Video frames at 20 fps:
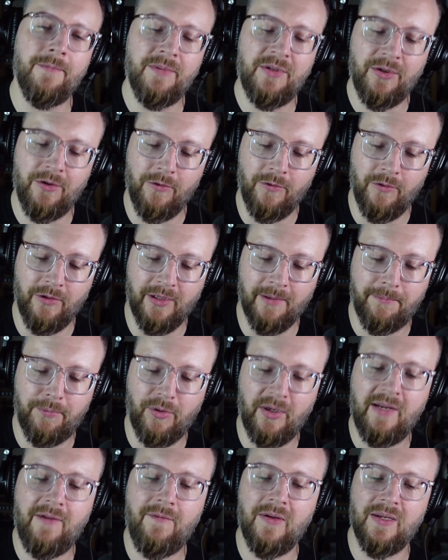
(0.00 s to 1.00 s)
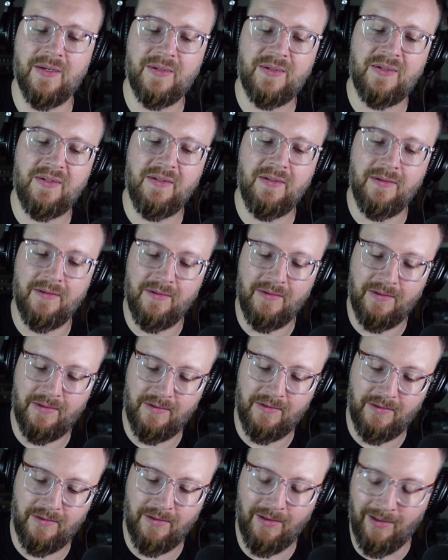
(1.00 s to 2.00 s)
to the previous
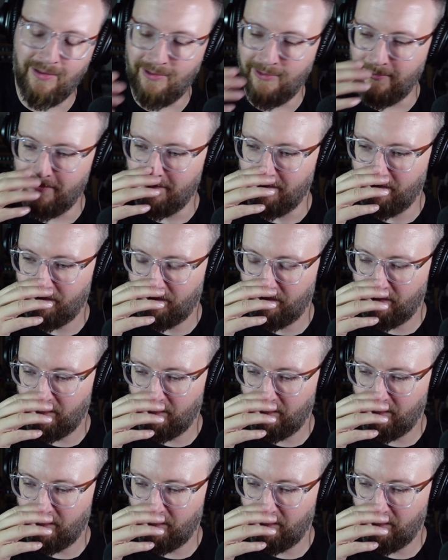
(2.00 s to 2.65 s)
um,